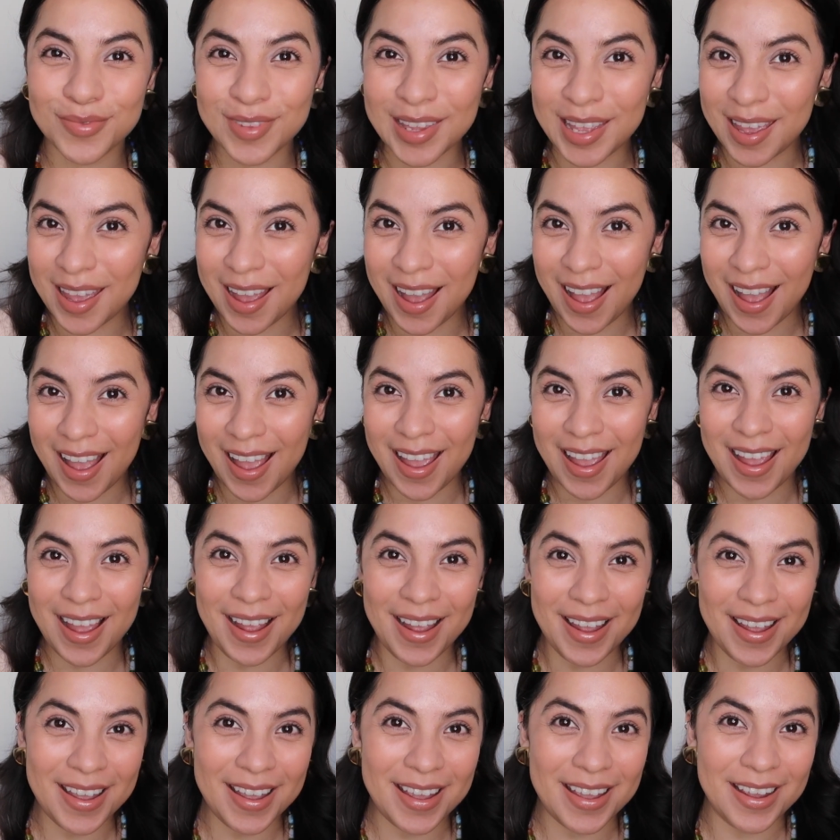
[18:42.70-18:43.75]

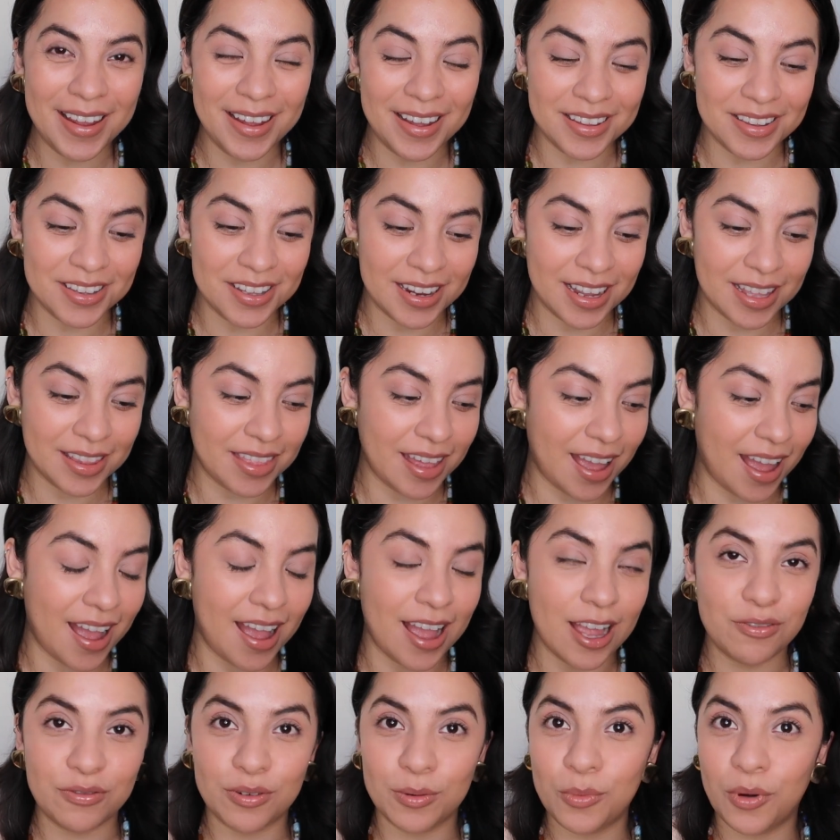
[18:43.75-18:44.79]
Yay! Look at
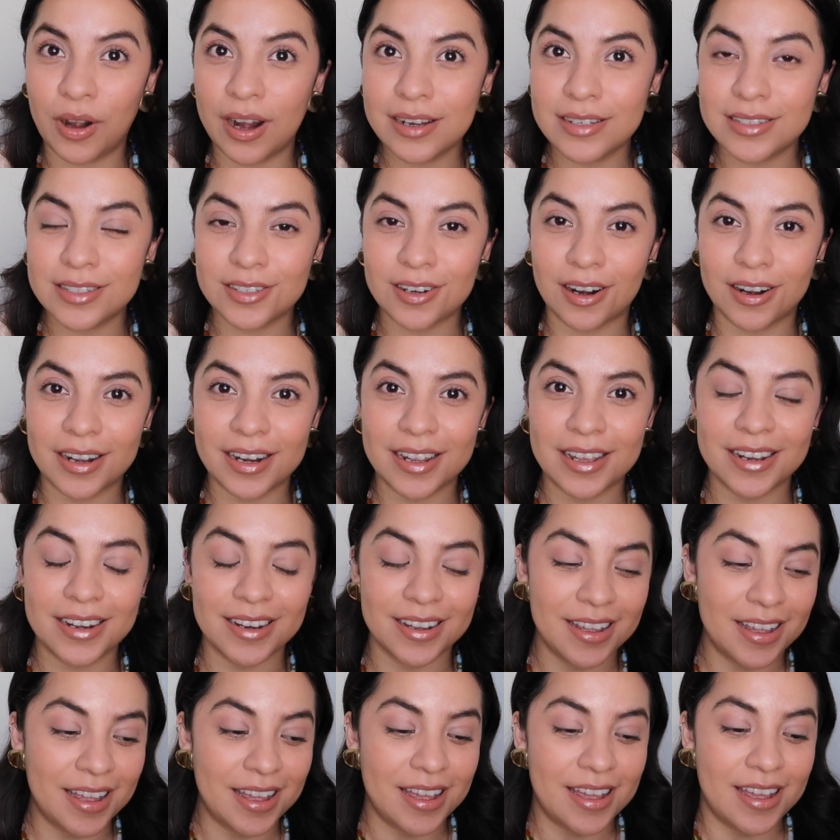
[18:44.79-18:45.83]
that. From where I
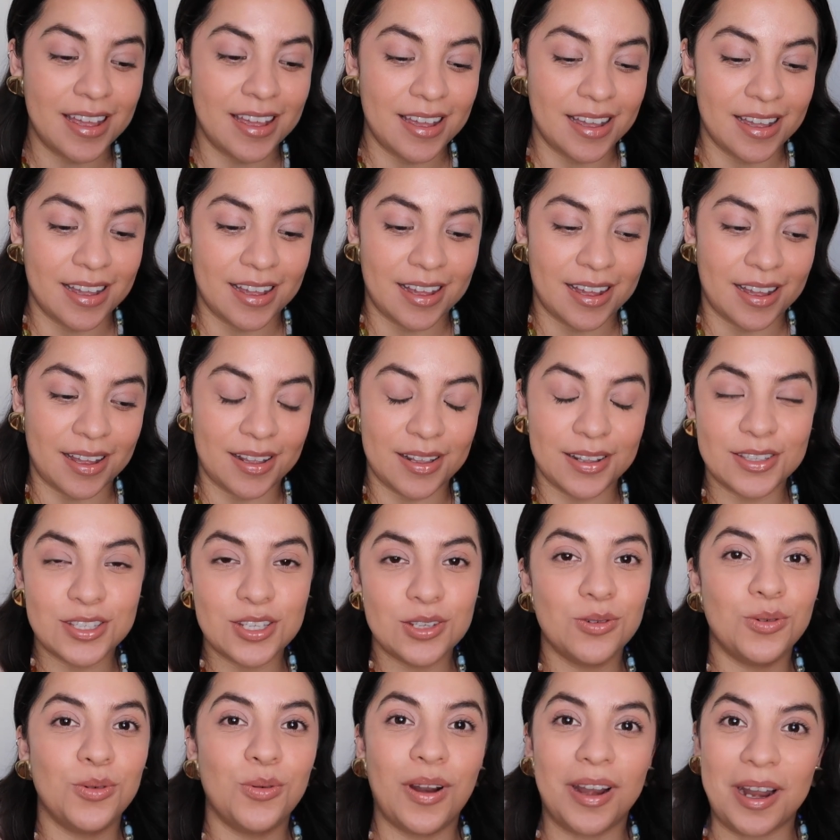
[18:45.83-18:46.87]
started
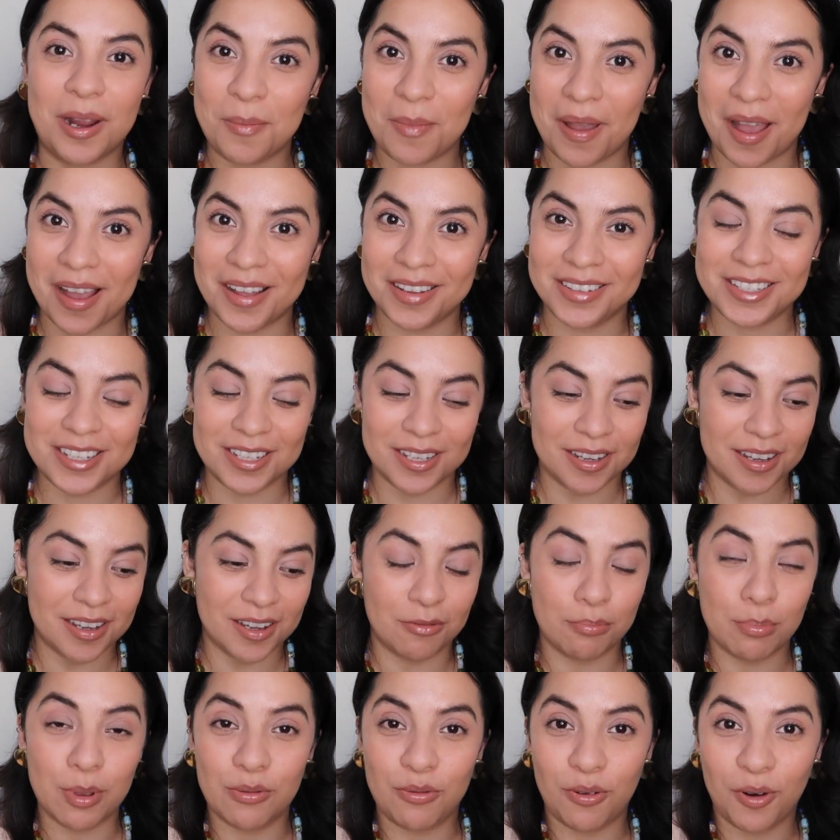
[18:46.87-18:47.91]
to where I'm
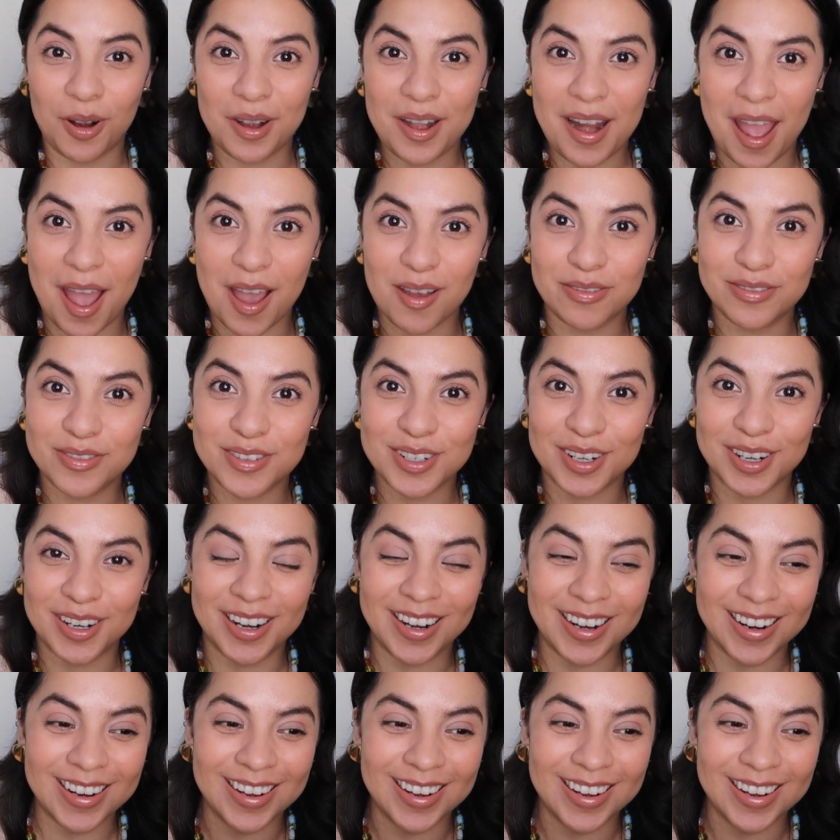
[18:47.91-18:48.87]
at, before and after.